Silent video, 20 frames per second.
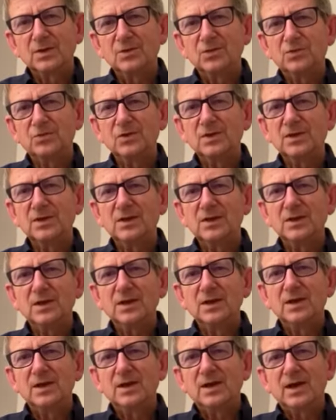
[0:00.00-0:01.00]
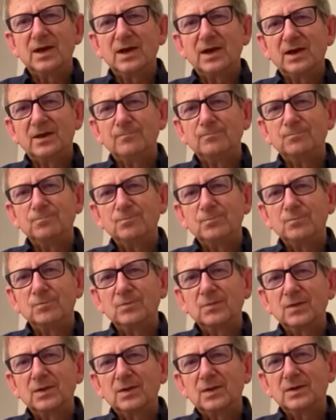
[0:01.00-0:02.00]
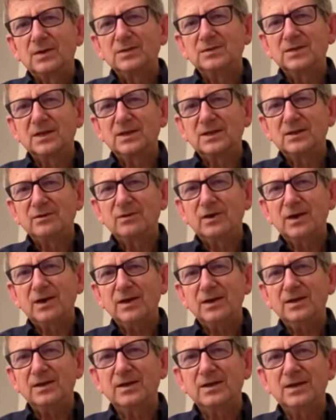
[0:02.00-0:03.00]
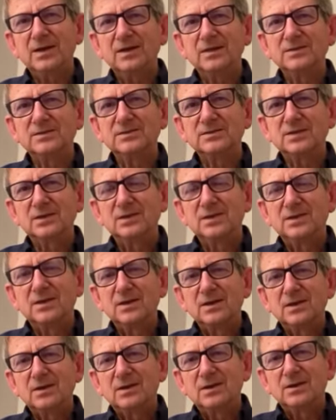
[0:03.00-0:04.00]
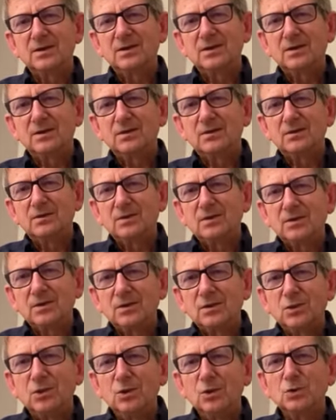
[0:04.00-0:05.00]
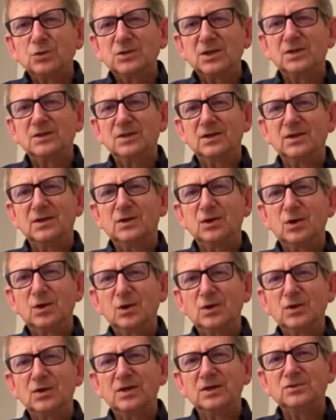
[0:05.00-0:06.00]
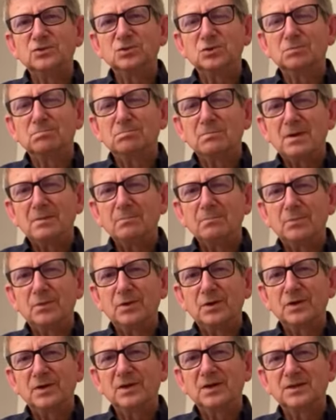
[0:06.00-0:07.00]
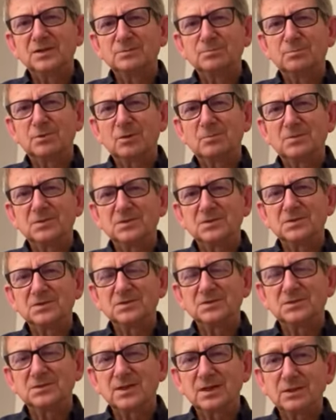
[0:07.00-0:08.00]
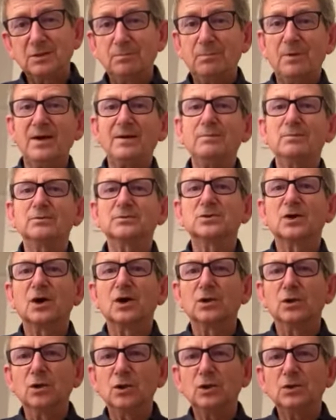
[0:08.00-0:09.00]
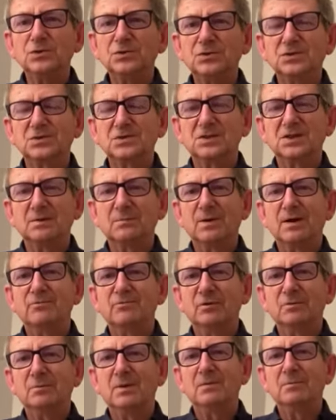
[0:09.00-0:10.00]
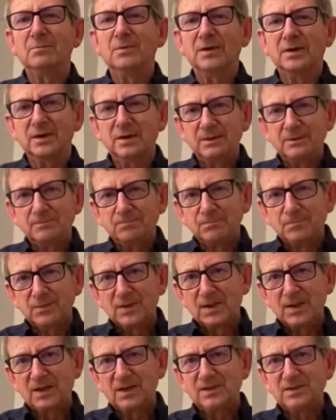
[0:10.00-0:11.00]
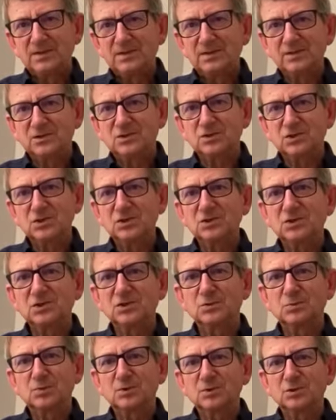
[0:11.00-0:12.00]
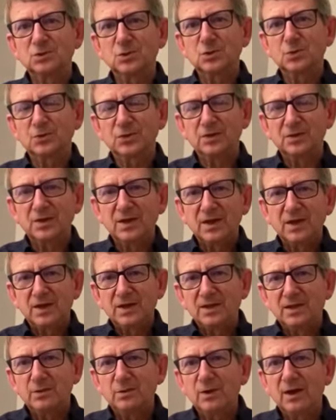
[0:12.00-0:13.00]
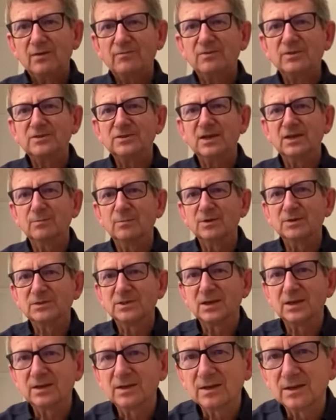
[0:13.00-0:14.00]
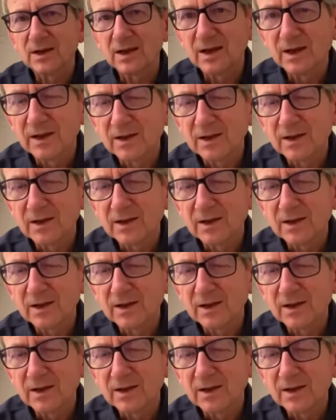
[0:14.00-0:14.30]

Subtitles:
Three, Zechariah is noting that God is remembering his promises. Now, the Bible's got a lot to say about remembering. And indeed, as Christians, we're told that, you know, every time we take,